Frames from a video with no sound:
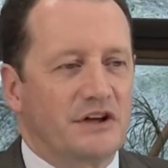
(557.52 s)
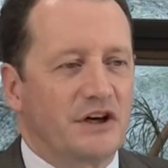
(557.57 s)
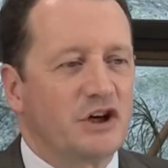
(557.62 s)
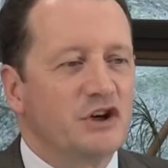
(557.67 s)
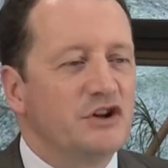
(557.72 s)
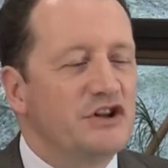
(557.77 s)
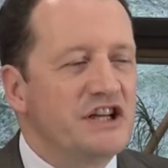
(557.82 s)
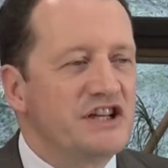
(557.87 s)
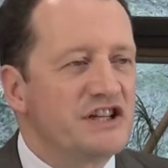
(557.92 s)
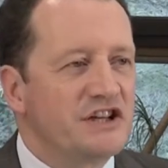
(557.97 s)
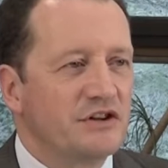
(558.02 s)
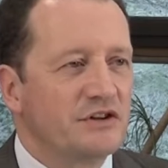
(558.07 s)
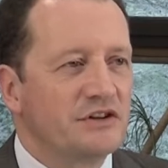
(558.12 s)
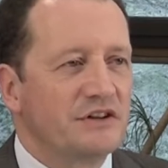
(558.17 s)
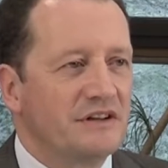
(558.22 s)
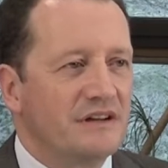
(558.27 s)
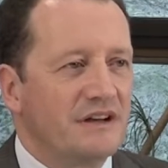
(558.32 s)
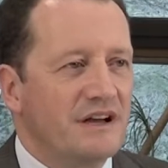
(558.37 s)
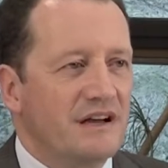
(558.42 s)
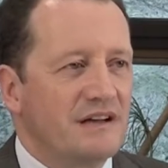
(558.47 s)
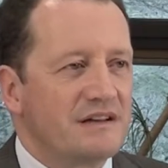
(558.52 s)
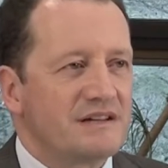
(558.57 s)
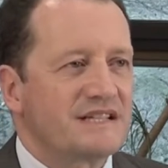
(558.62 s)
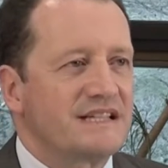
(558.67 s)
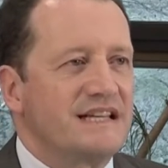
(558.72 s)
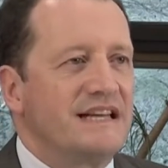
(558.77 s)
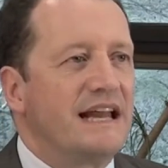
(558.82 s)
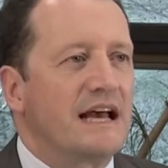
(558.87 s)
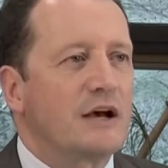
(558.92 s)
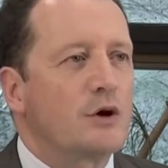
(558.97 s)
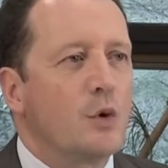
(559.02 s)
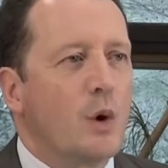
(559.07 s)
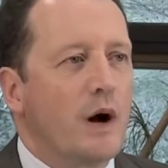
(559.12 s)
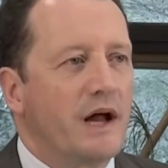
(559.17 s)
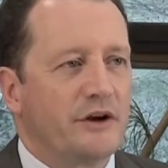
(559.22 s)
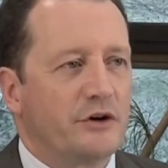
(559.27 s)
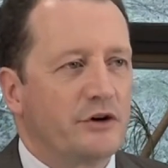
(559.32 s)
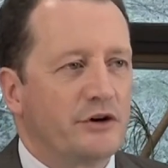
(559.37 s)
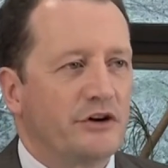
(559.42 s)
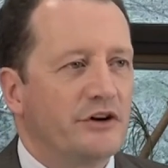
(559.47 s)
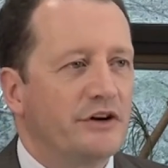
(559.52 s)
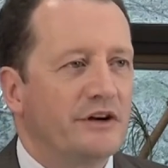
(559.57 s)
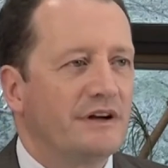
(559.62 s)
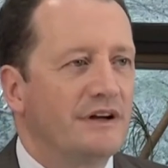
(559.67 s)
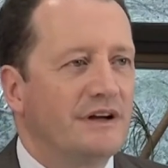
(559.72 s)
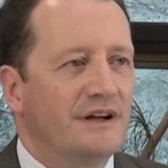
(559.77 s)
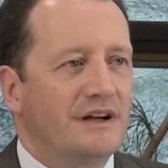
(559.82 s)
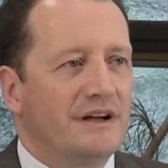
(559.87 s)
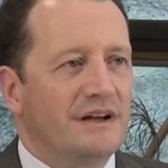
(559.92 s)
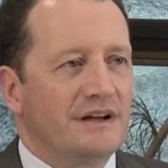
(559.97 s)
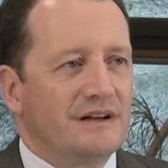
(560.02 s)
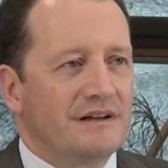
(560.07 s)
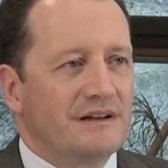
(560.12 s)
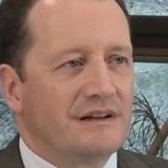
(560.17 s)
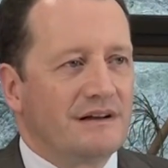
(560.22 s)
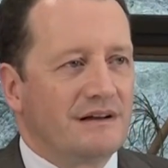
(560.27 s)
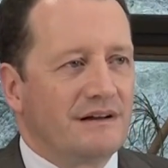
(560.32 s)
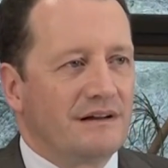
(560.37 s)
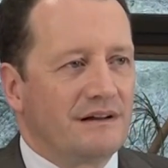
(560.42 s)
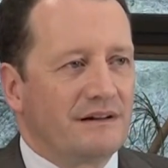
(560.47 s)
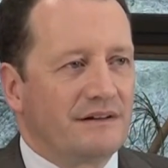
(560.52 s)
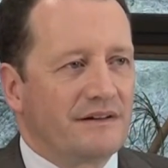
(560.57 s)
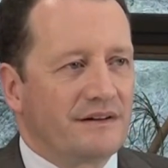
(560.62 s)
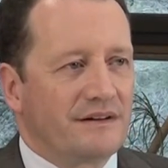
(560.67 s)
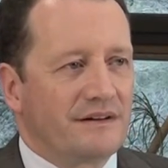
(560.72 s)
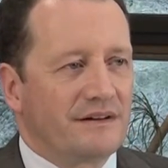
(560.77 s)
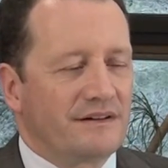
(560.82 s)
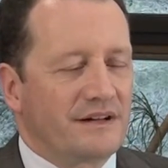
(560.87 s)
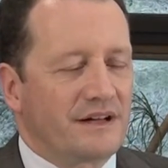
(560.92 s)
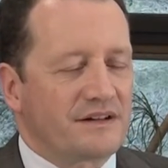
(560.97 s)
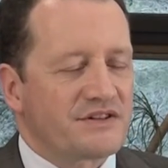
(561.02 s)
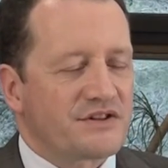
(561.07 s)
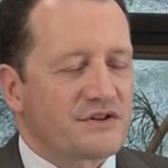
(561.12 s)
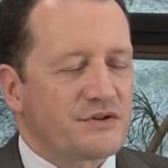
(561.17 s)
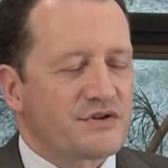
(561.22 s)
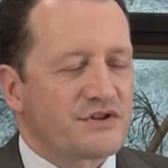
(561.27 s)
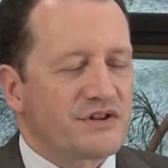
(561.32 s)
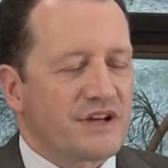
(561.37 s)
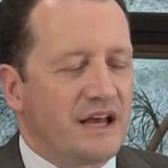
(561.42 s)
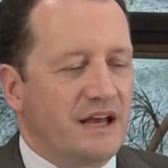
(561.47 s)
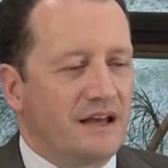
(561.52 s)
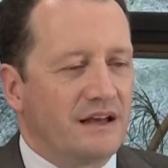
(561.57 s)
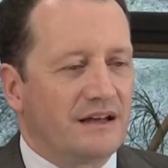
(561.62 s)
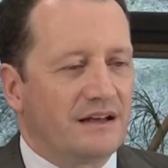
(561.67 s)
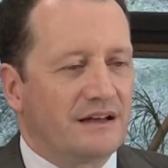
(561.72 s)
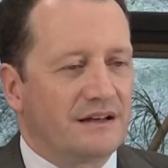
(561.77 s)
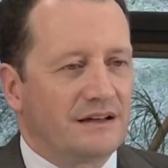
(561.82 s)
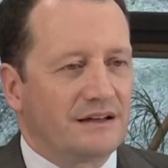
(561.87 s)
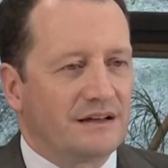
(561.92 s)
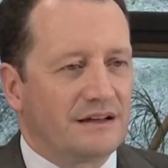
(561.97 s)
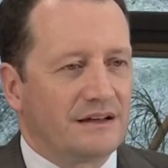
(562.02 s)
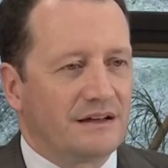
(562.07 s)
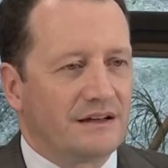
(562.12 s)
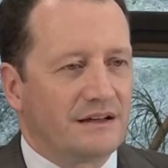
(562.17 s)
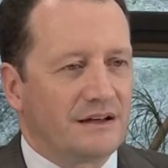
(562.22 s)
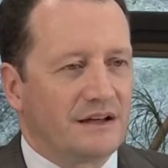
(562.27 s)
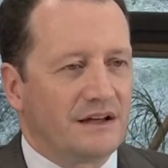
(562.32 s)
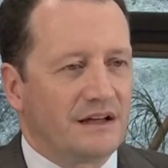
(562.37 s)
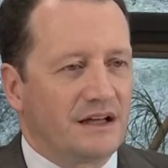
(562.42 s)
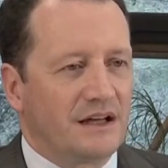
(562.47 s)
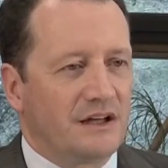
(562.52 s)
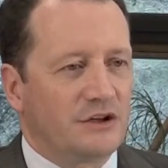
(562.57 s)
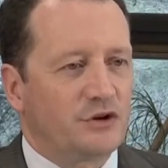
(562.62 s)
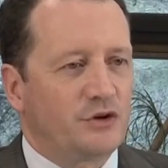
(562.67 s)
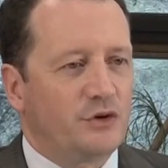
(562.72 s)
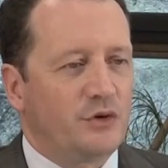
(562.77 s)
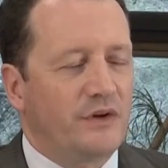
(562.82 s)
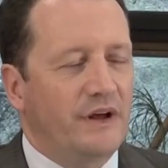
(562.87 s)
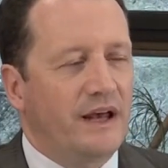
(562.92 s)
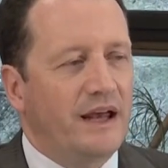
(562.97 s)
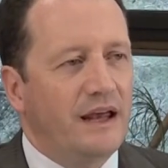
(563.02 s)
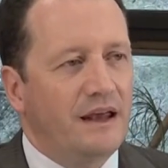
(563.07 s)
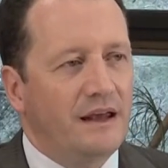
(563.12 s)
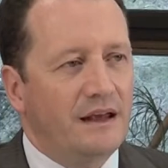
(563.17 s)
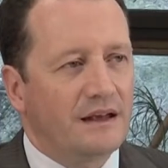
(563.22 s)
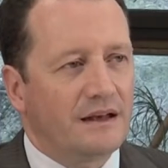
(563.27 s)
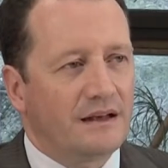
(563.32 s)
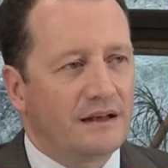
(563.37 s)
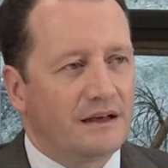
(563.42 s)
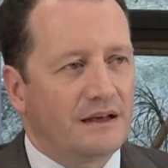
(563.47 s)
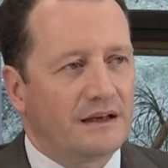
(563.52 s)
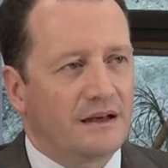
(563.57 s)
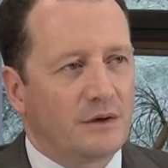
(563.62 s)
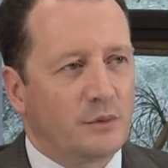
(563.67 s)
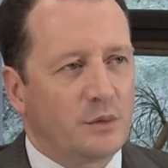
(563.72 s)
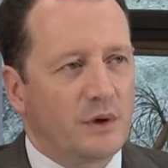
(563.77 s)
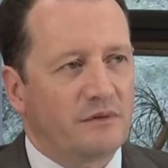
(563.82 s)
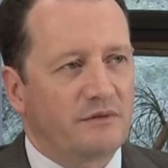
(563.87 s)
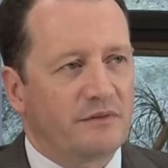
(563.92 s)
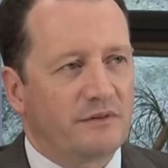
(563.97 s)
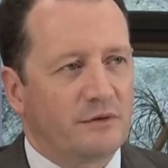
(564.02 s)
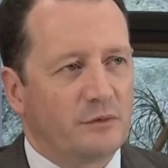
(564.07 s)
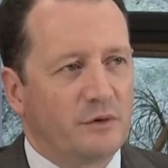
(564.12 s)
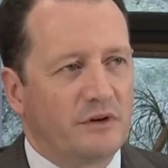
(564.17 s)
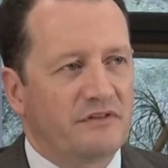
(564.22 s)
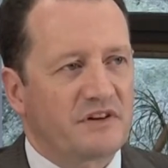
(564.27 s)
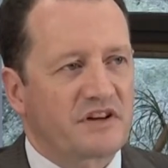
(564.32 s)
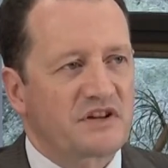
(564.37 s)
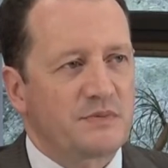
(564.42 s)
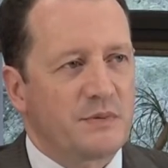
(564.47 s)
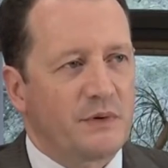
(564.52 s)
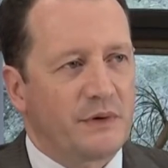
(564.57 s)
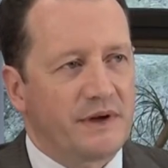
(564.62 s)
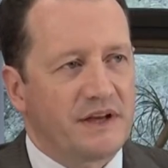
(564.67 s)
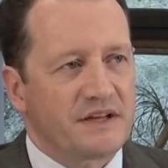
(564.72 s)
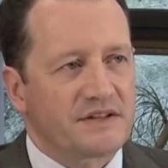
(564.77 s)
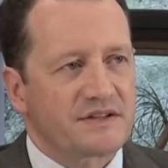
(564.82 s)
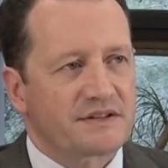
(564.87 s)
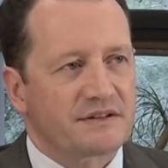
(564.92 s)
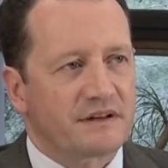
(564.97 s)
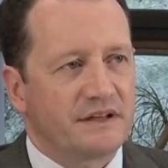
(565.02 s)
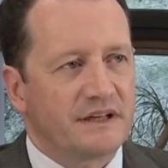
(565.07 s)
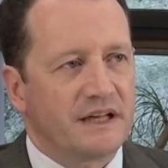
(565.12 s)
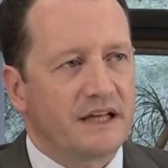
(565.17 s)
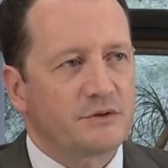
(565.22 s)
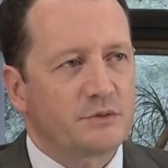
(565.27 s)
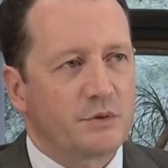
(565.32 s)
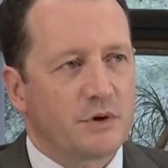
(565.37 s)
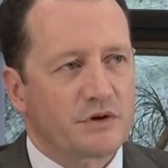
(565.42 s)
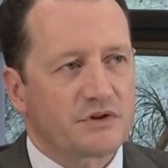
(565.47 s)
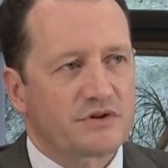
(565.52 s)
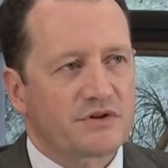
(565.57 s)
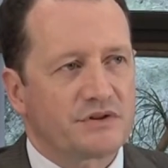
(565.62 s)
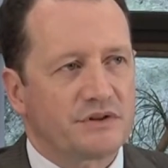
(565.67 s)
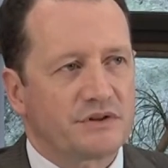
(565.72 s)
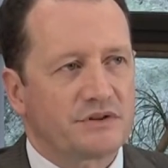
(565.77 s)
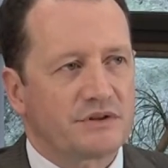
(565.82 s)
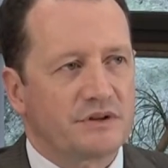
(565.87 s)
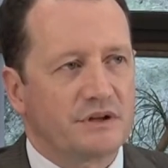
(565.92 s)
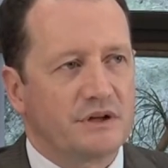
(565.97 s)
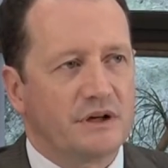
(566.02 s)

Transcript: condition sine qua non. That's to say, today we've experienced networks that